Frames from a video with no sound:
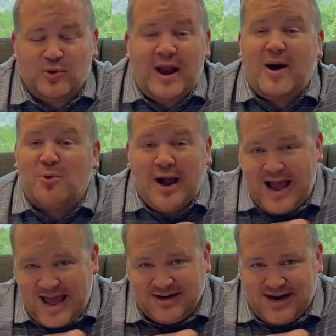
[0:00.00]
not where I
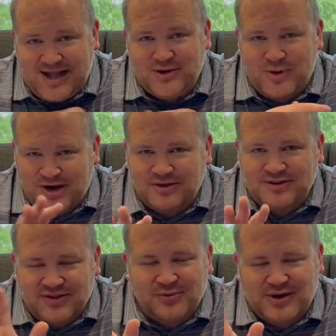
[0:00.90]
had a nightly rental, because
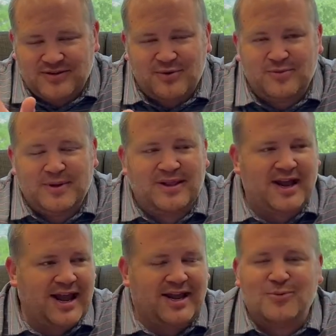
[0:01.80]
otherwise I would have been like, hey,